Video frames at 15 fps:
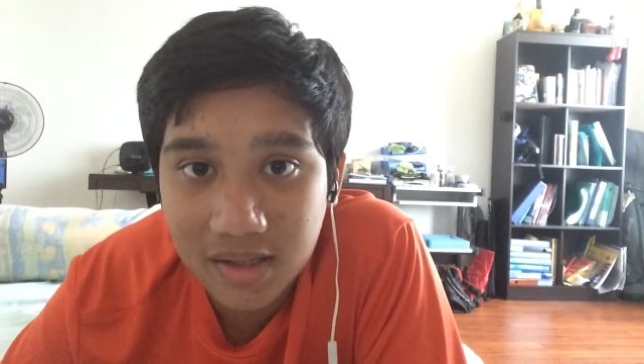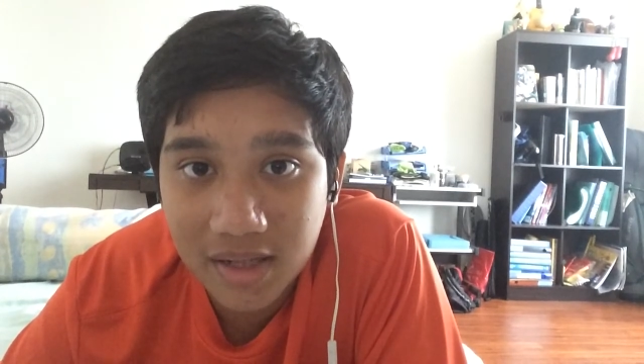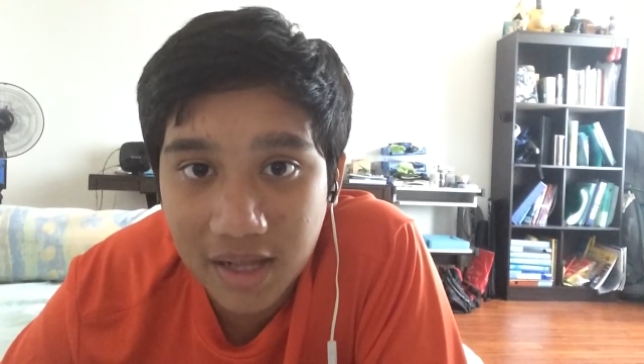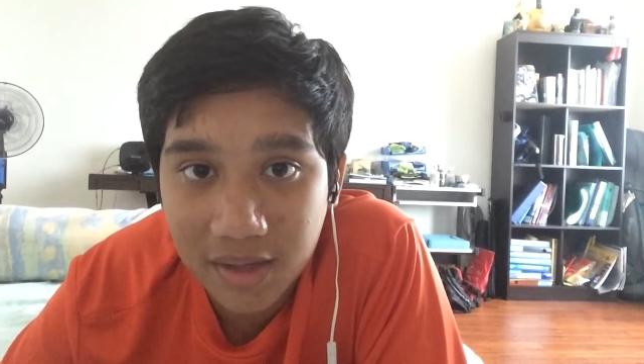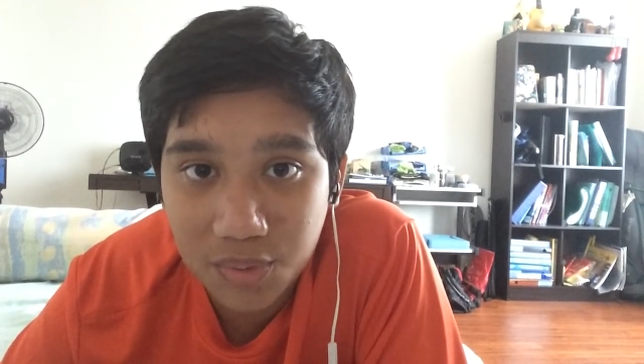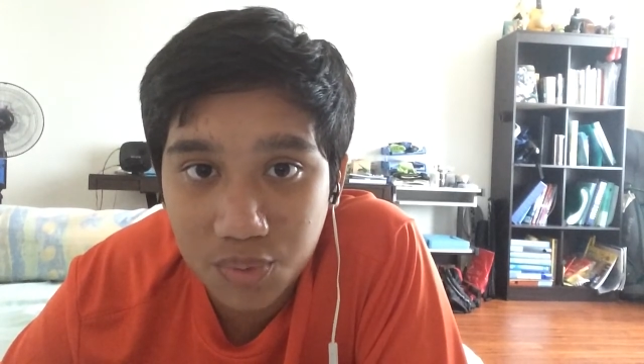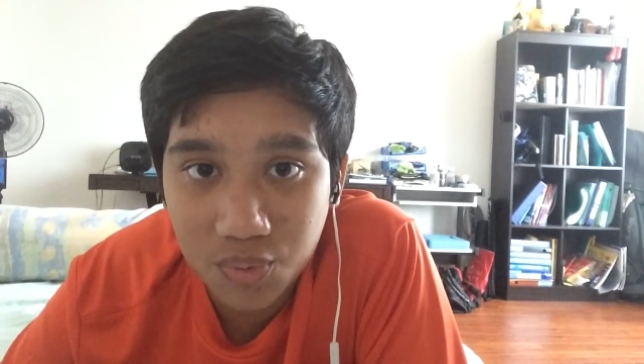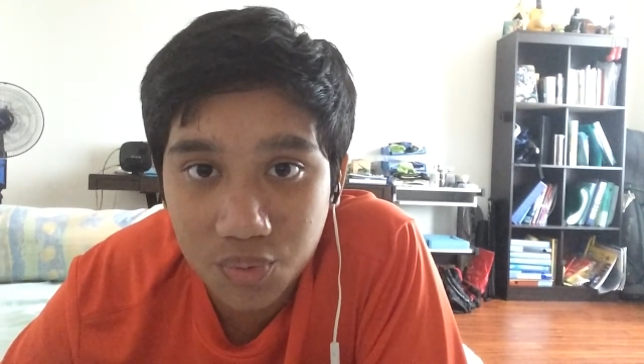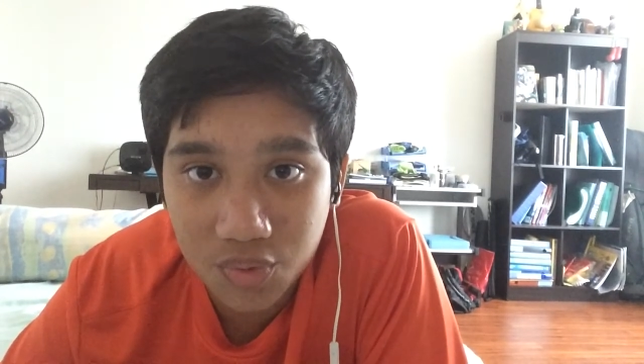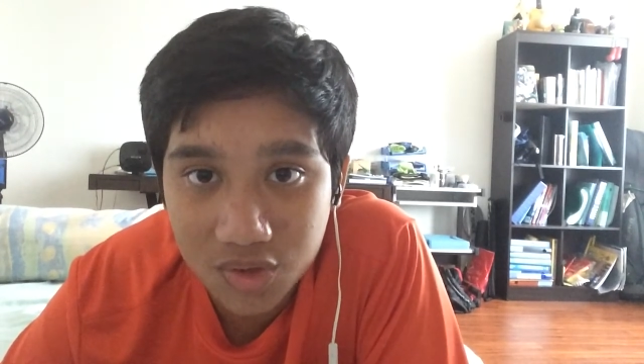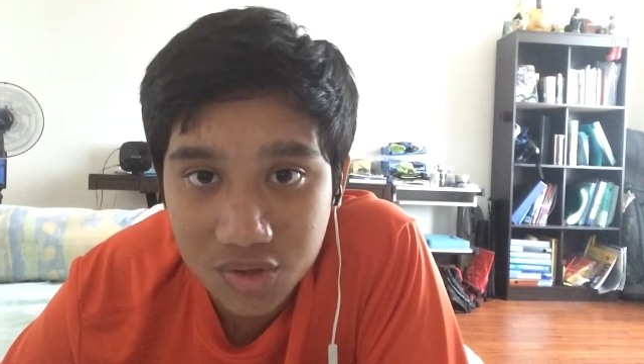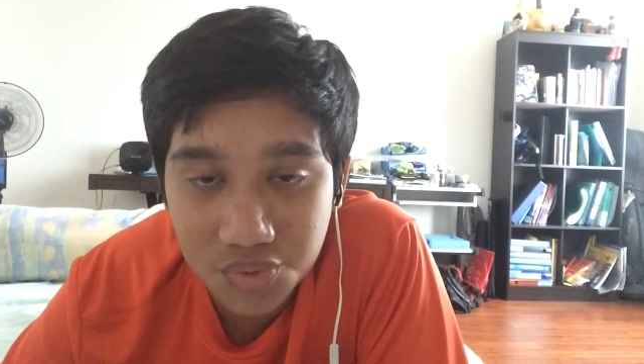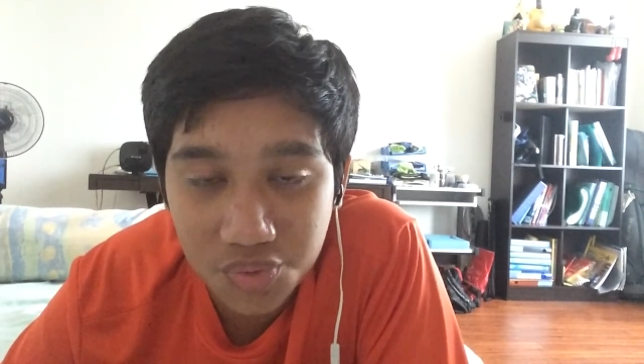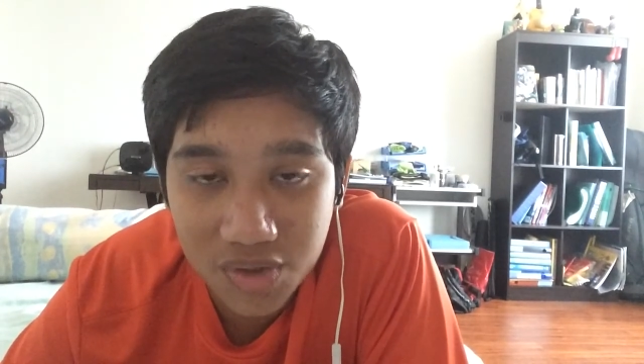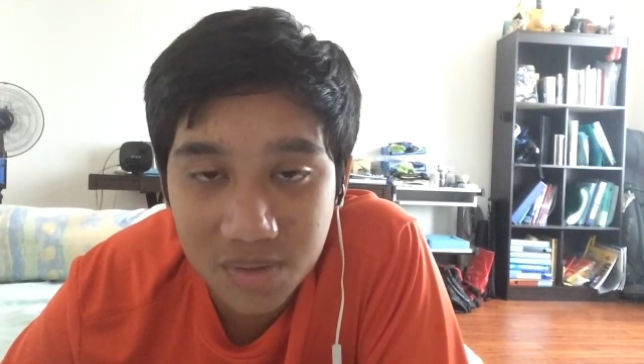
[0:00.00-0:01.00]
that
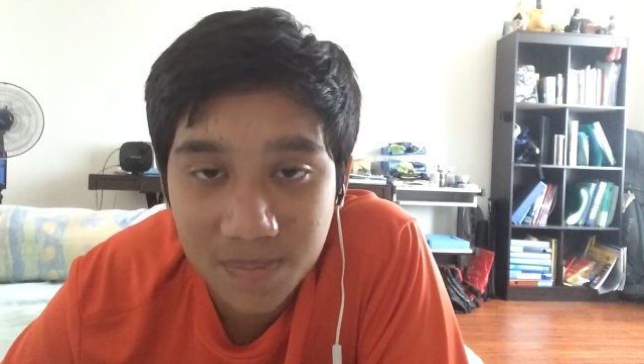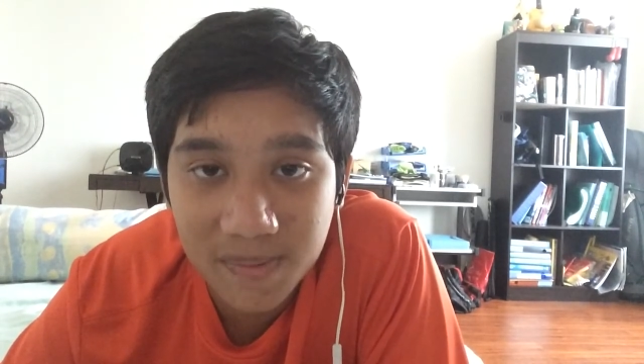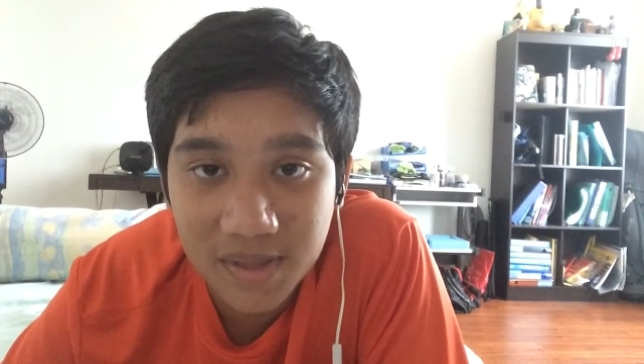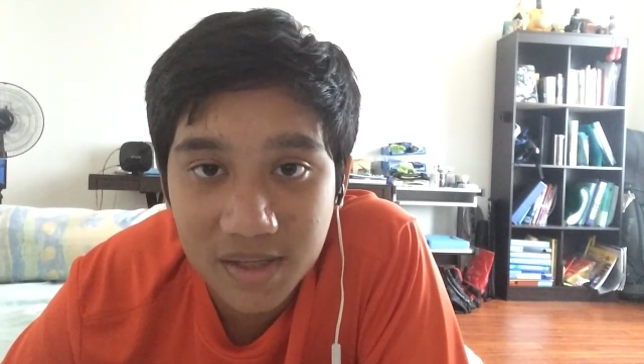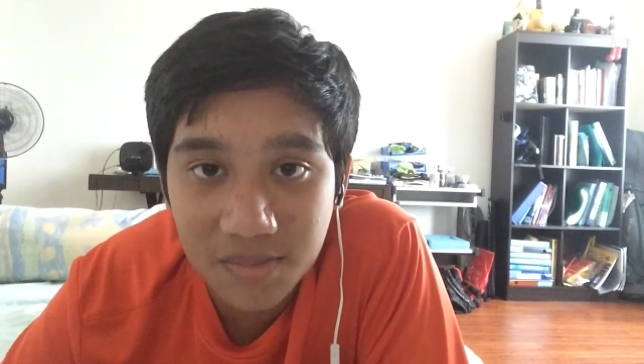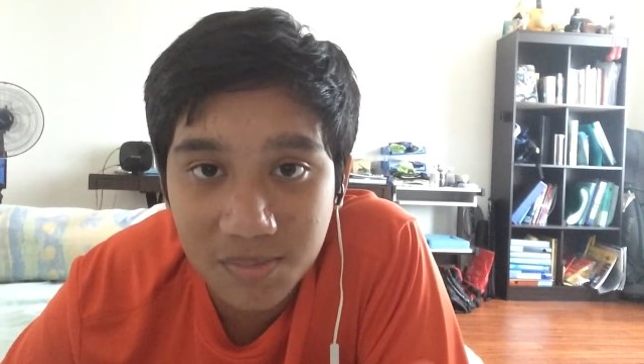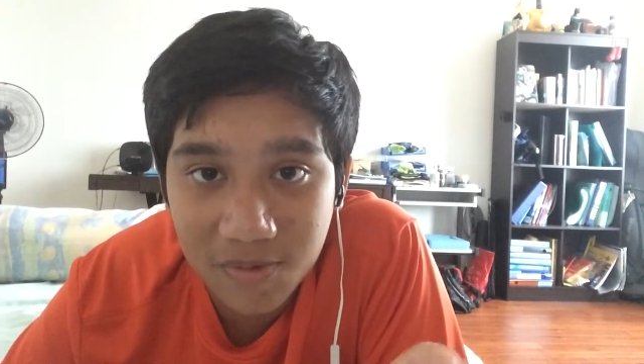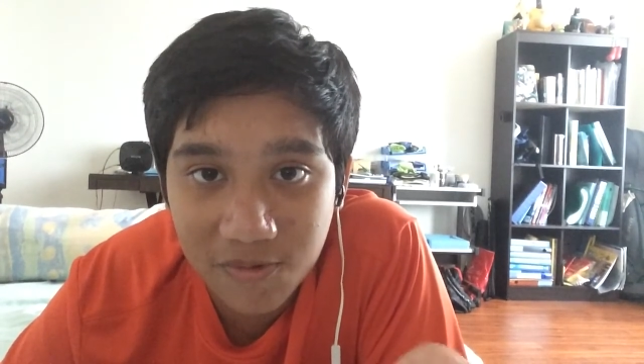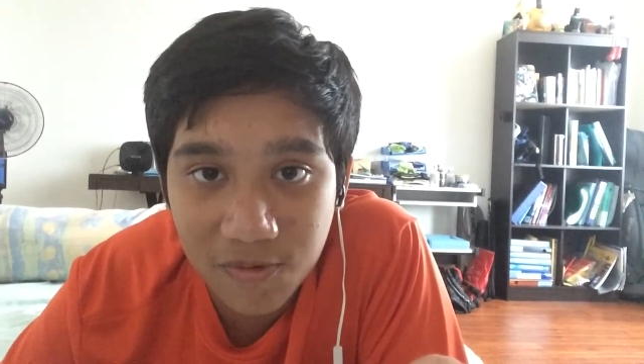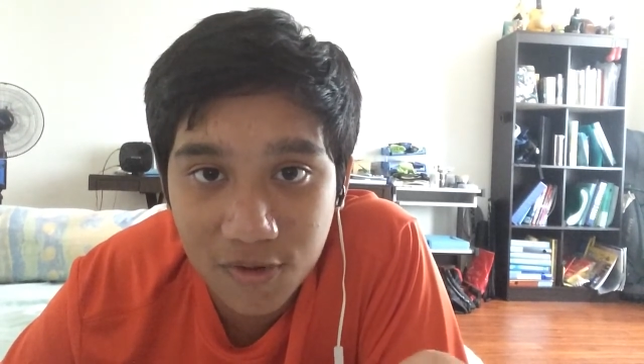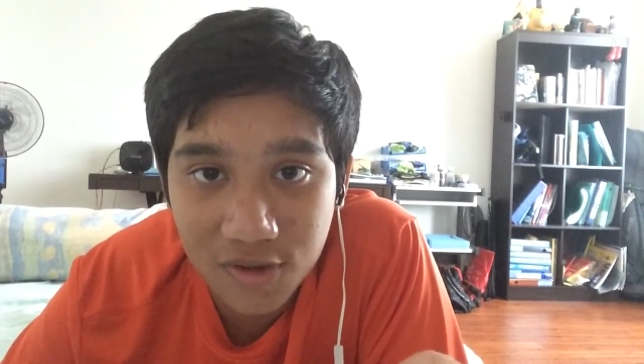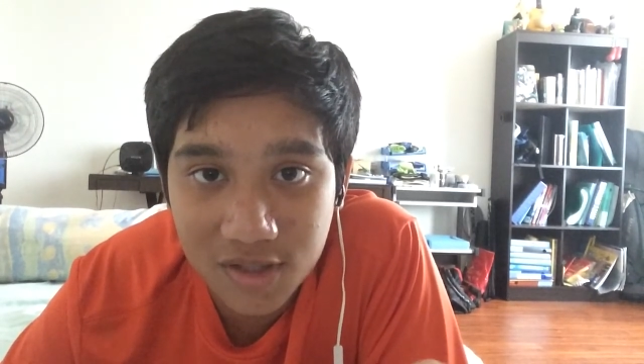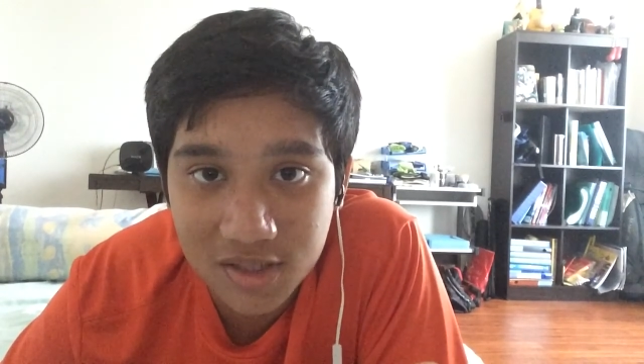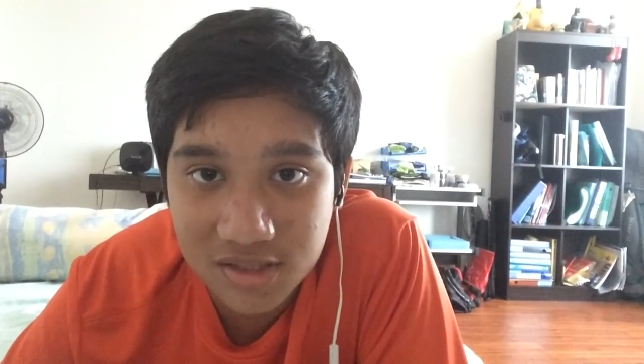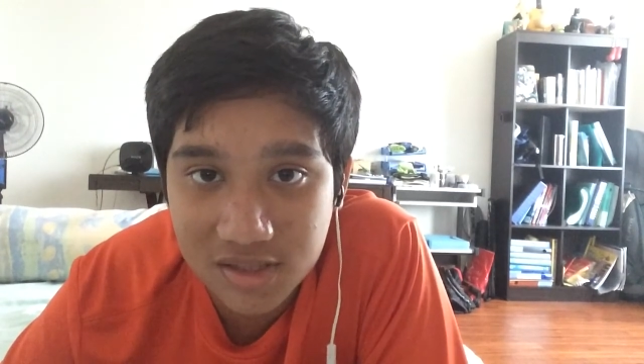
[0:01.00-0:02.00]
was with me
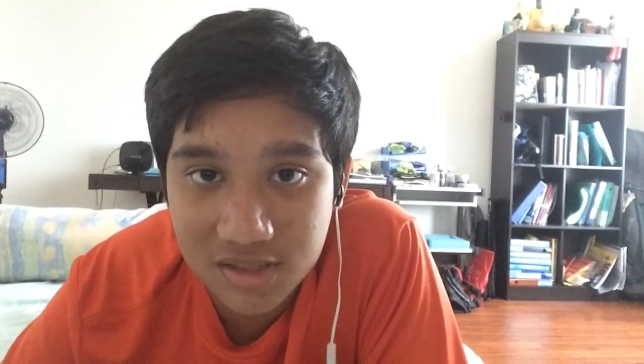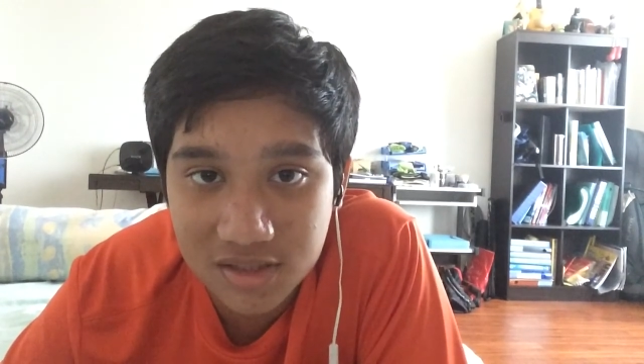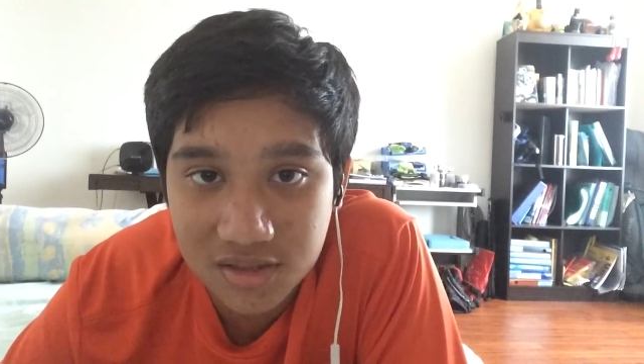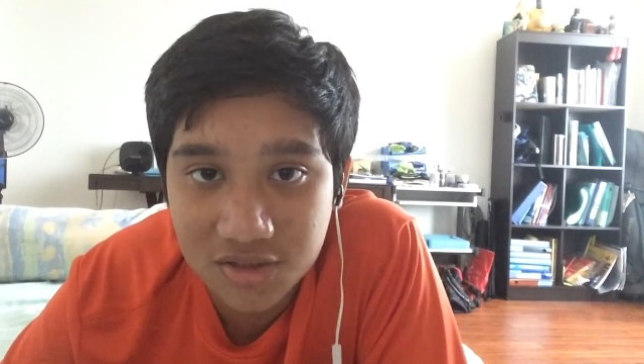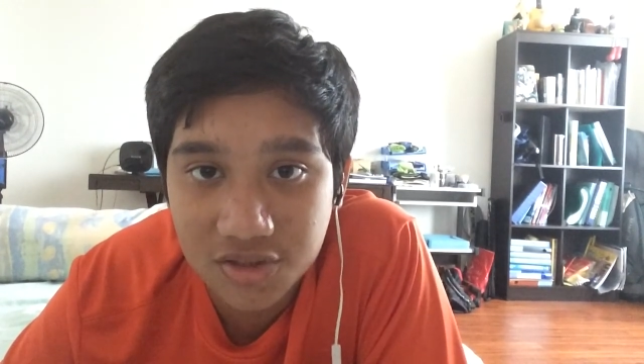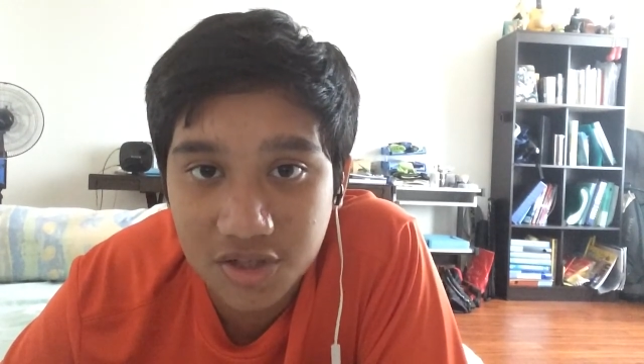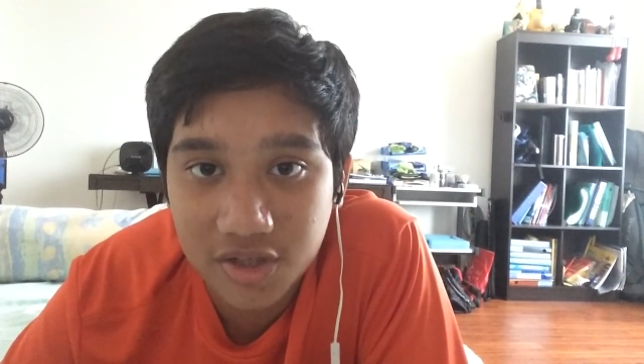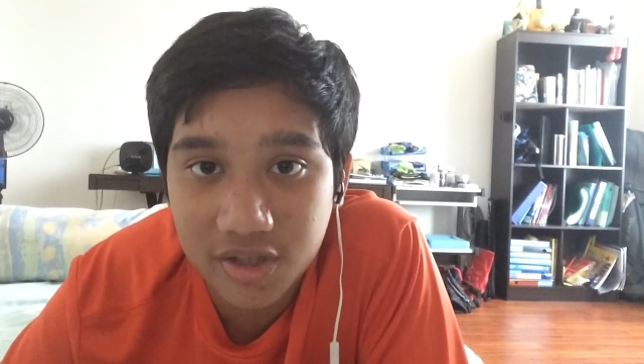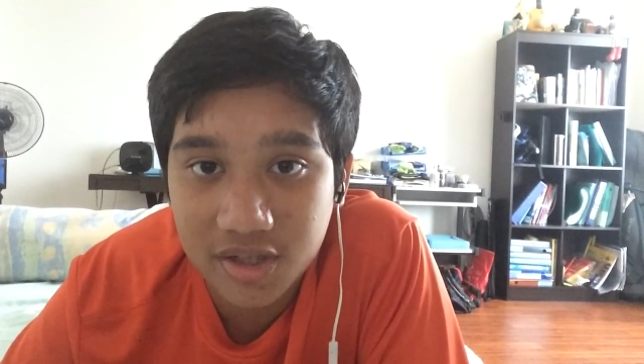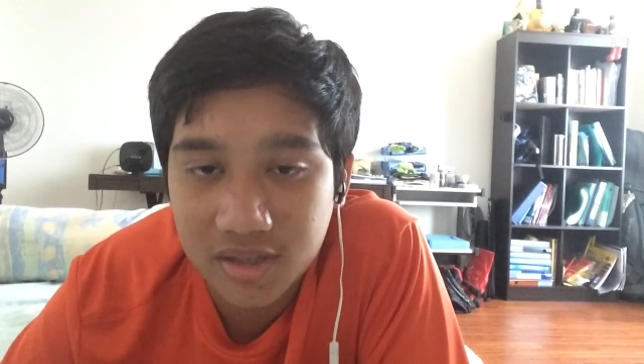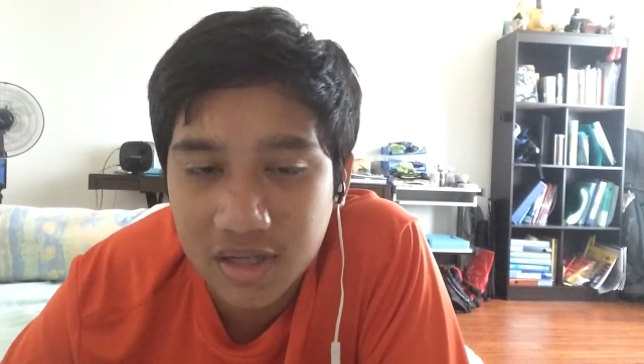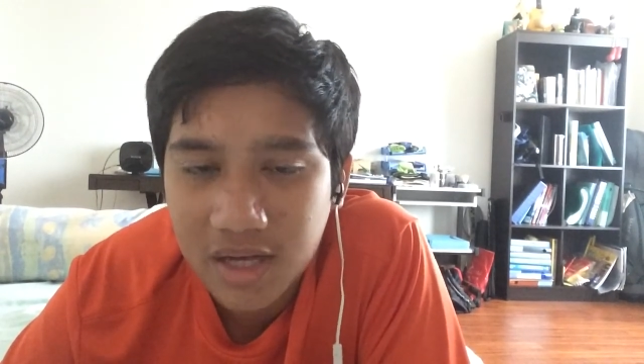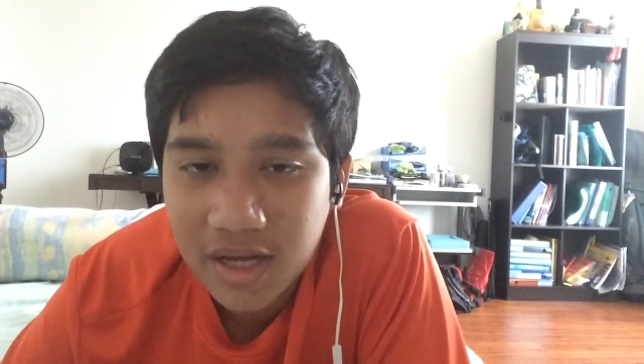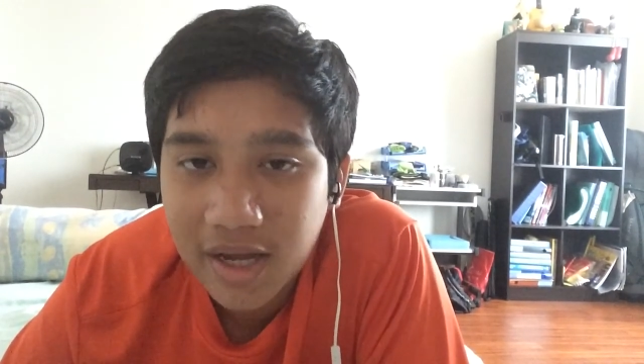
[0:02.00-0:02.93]
before the season started,